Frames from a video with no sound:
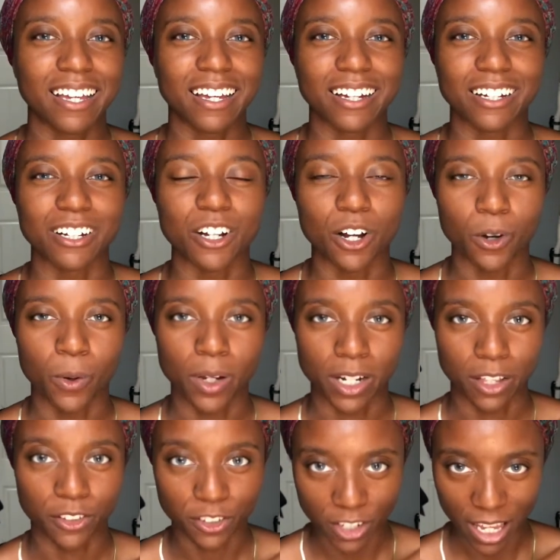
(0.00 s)
go
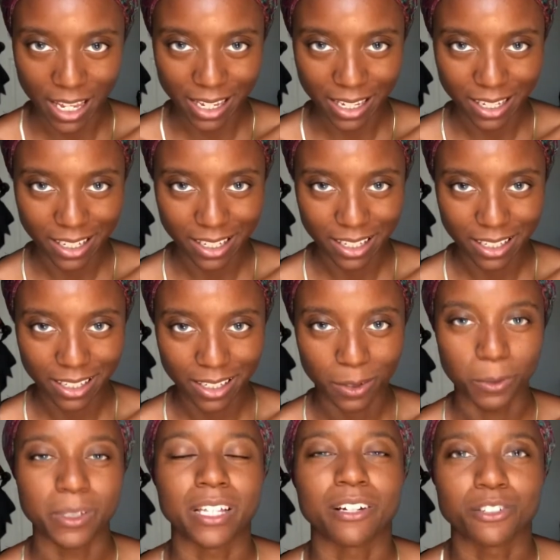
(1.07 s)
another day
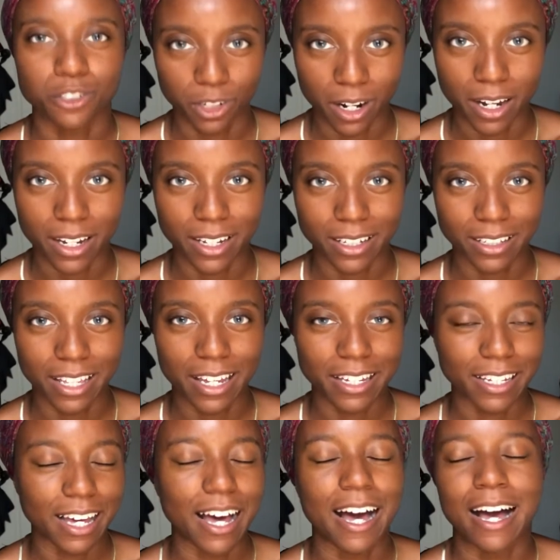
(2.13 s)
without trying. Like,
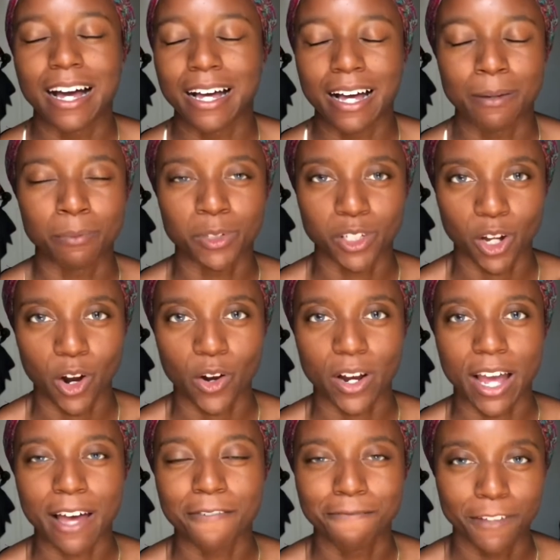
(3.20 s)
I'm sorry. I
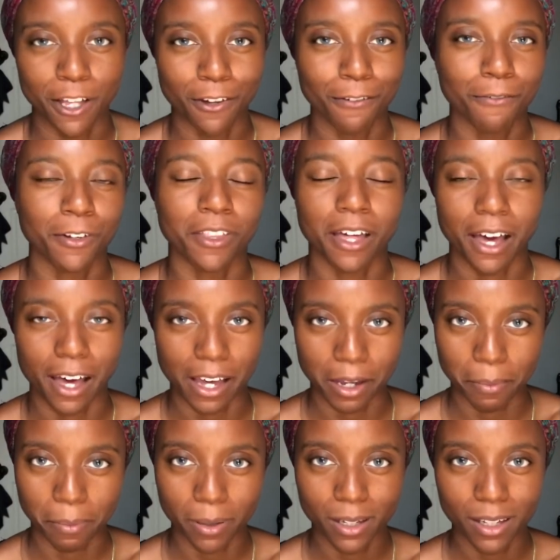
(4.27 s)
fell for the hype.
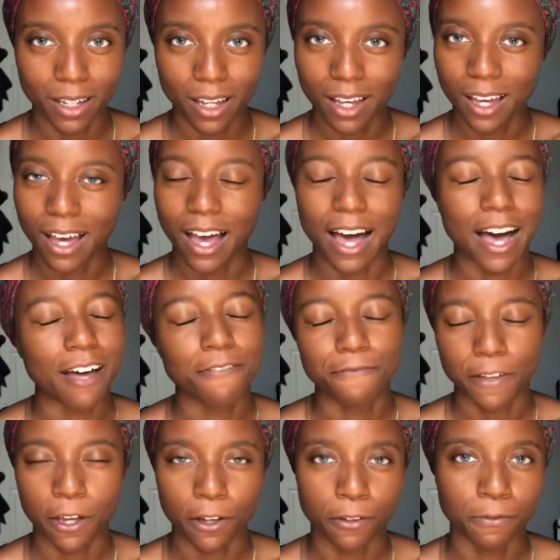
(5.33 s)
I
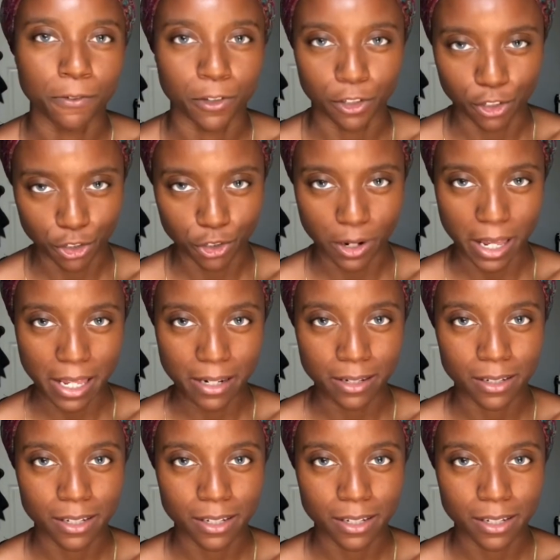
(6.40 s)
fell for the trend.